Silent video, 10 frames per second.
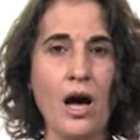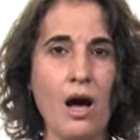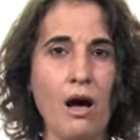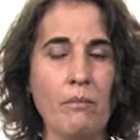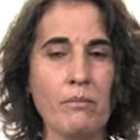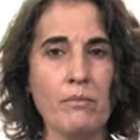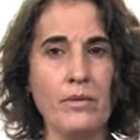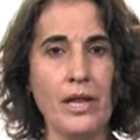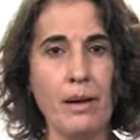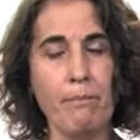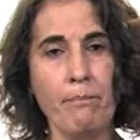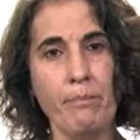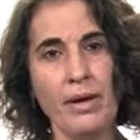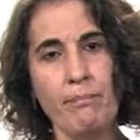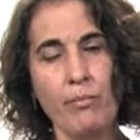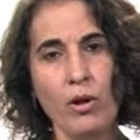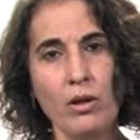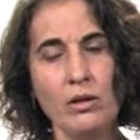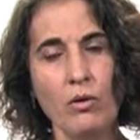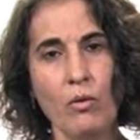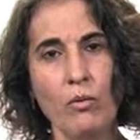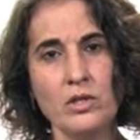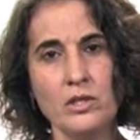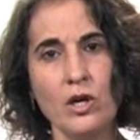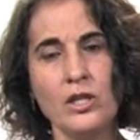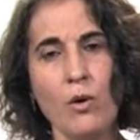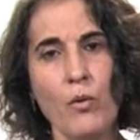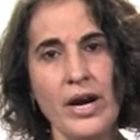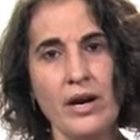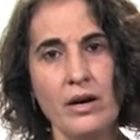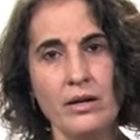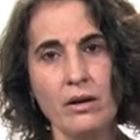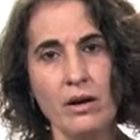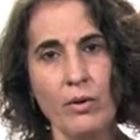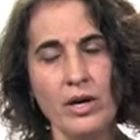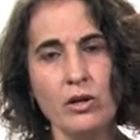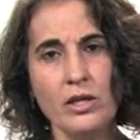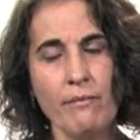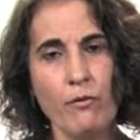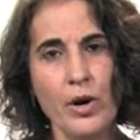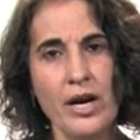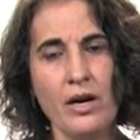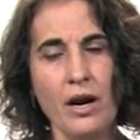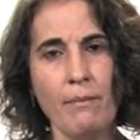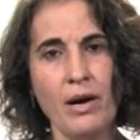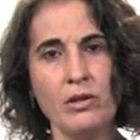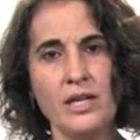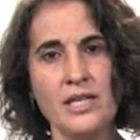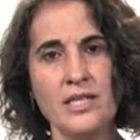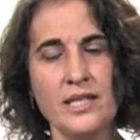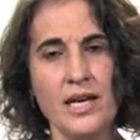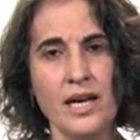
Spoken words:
The people were not aware about this